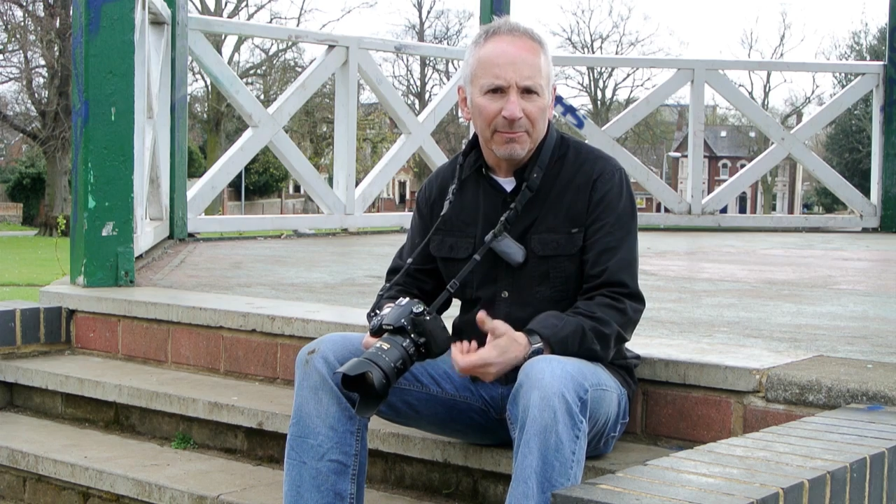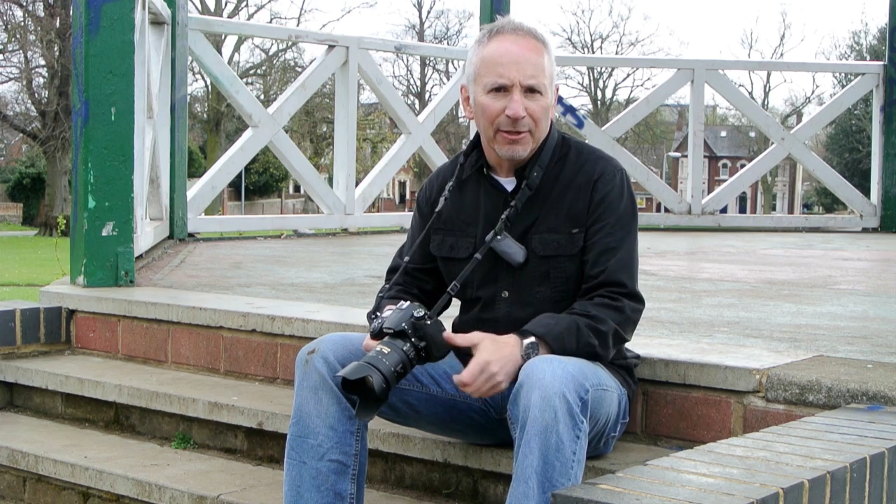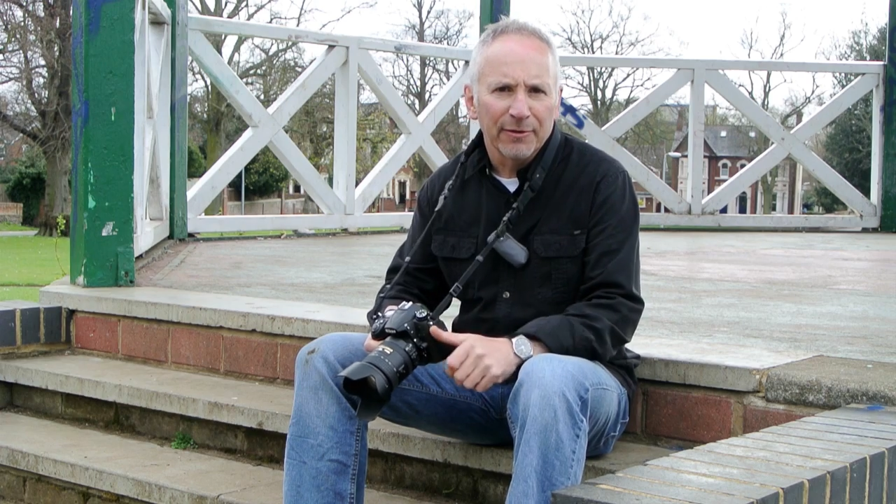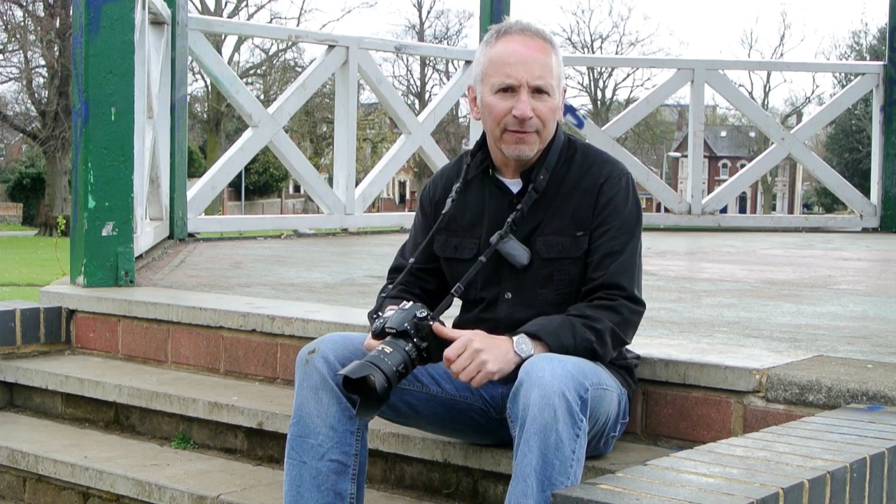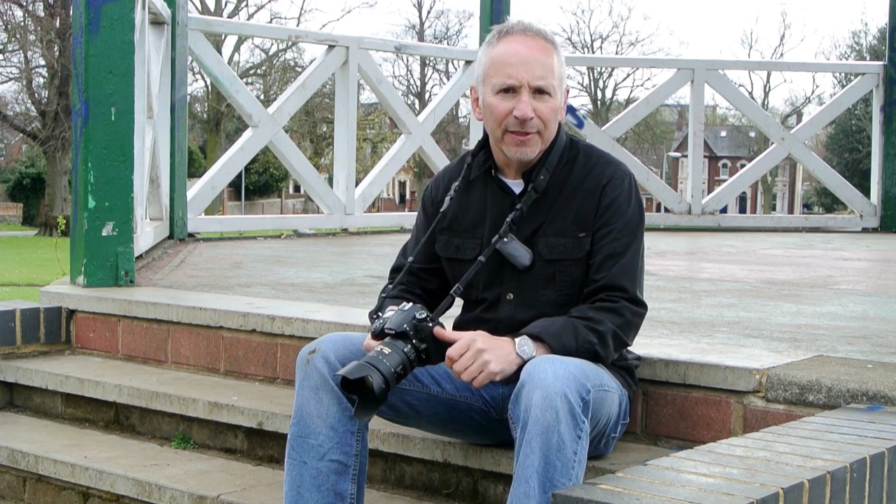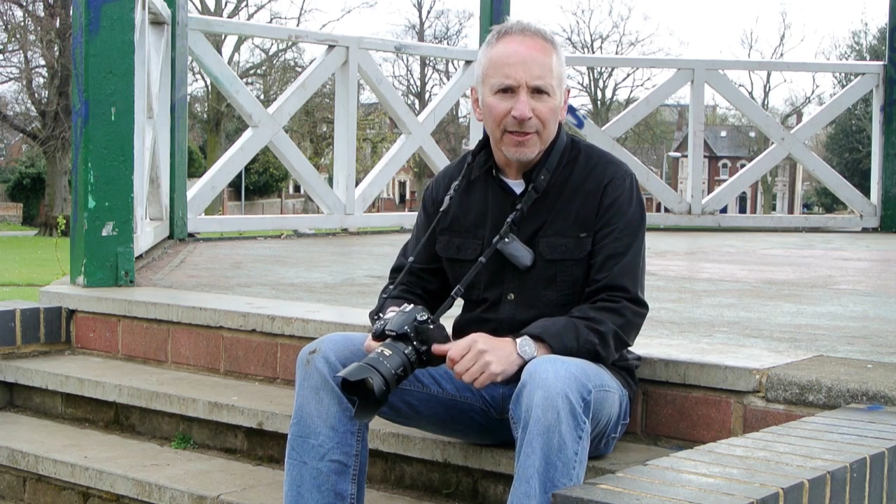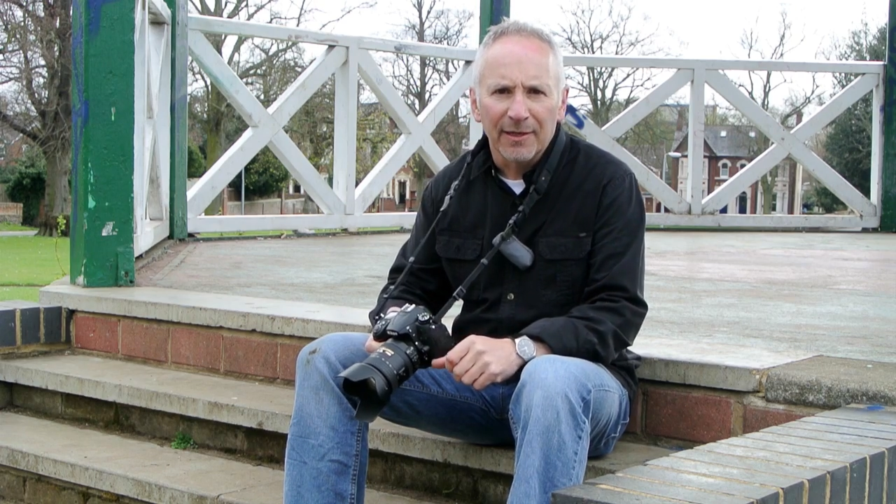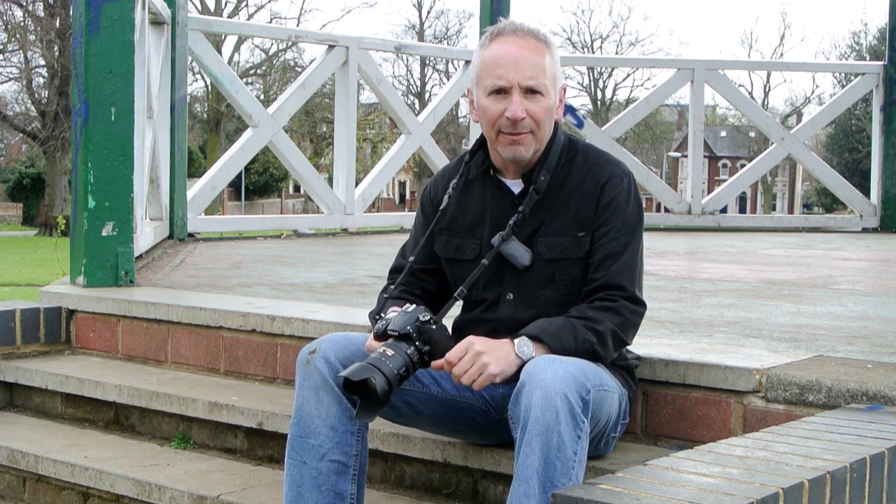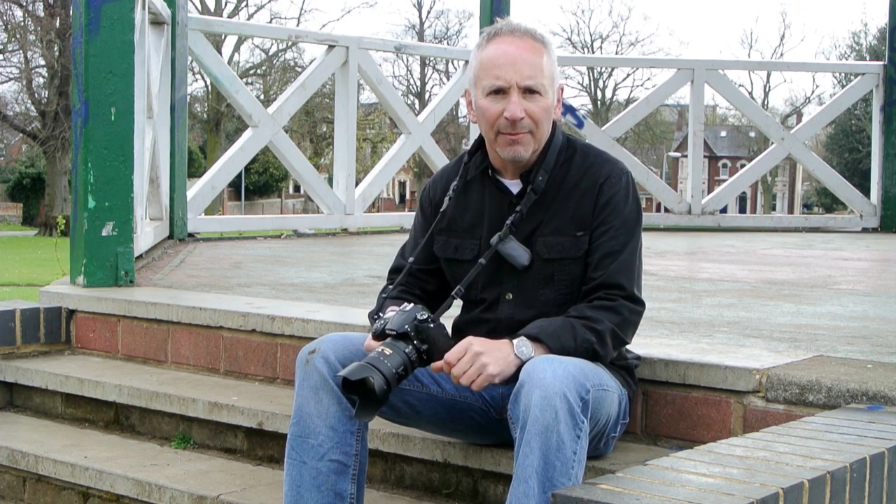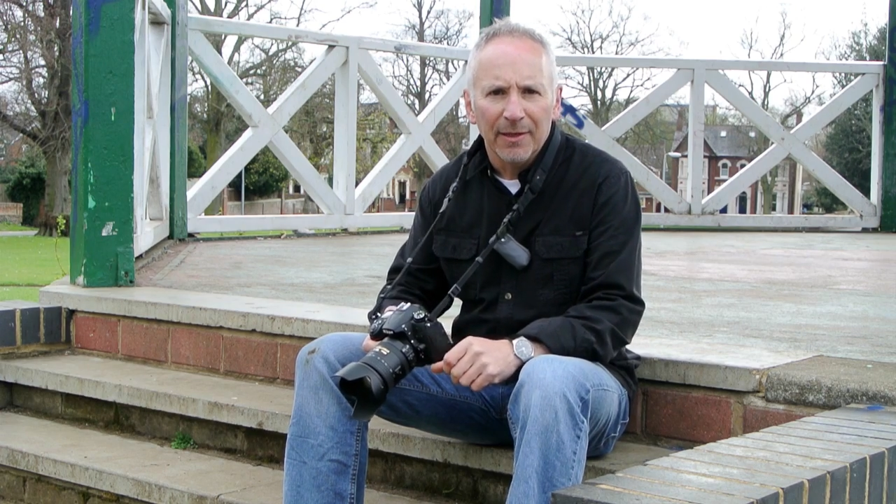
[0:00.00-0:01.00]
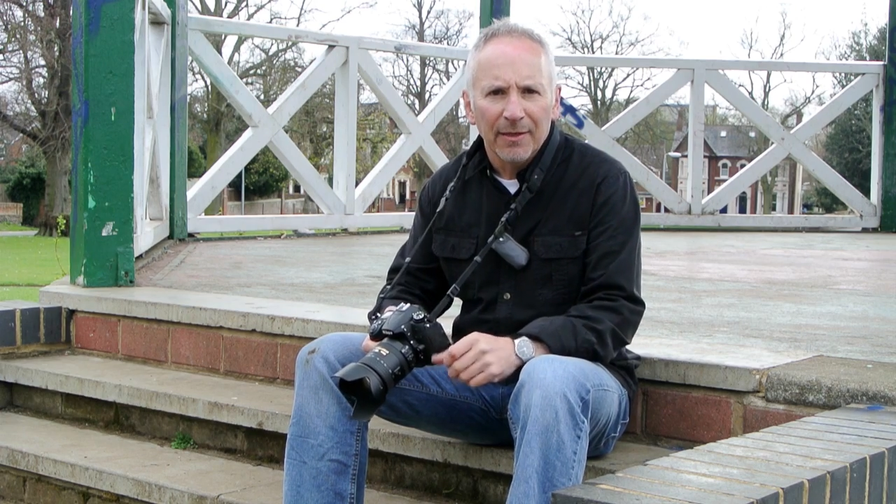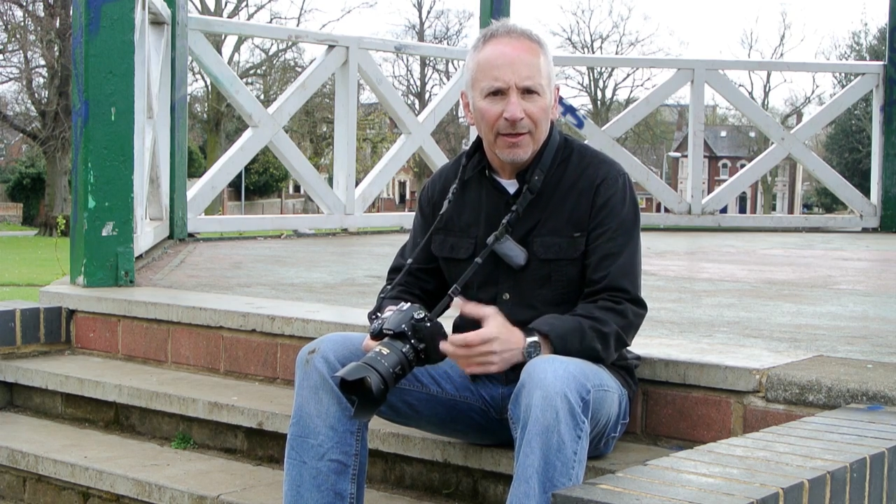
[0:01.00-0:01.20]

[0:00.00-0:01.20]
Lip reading: most of the time,